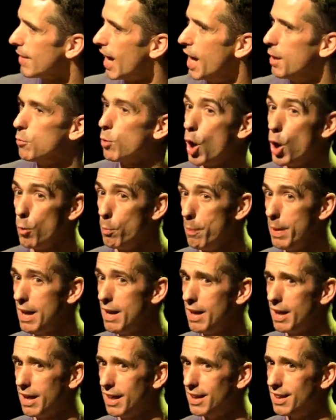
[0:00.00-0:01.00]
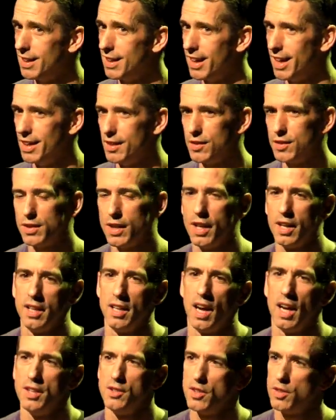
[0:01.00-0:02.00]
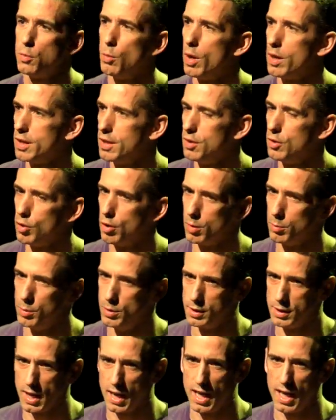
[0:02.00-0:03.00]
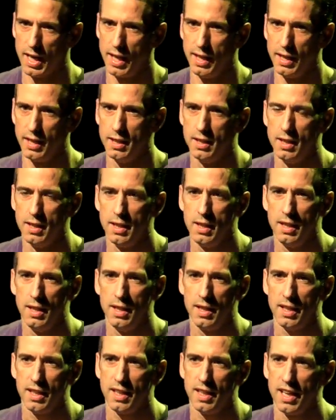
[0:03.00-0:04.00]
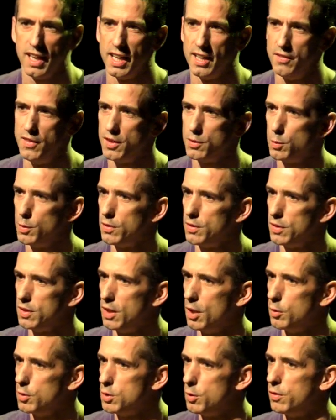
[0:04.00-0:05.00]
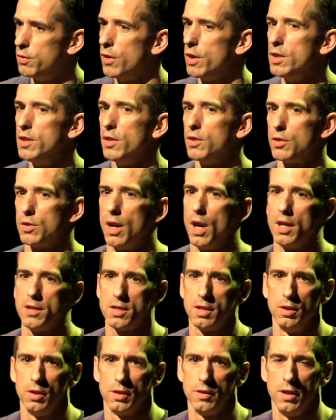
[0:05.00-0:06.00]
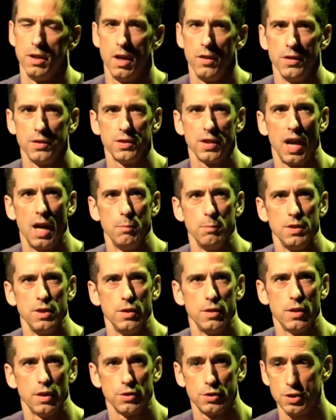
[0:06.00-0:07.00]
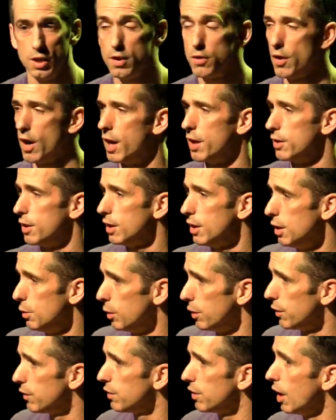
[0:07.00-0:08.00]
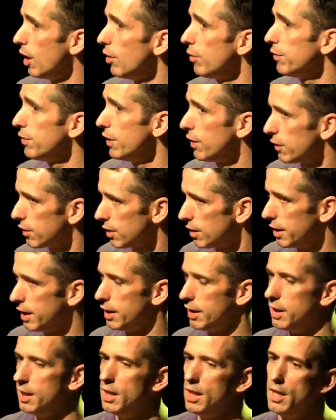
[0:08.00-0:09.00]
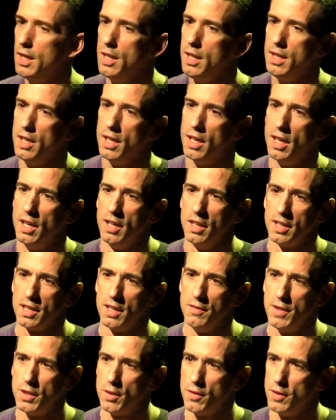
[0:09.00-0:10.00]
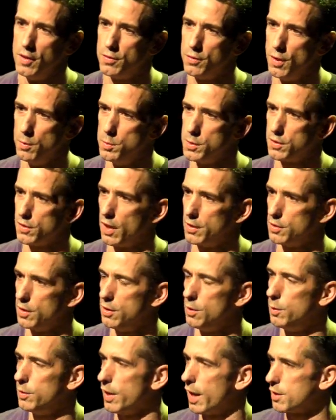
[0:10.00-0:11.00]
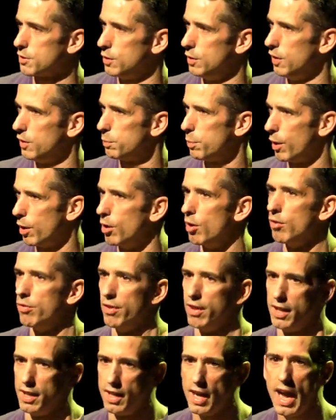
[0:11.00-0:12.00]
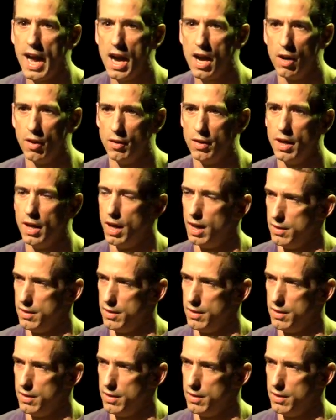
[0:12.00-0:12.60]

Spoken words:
And wrote me and said, I just want a normal guy. And this was, she was very distraught to learn that all this time she thought he was selflessly giving her these foot massages. He was actually just perving out.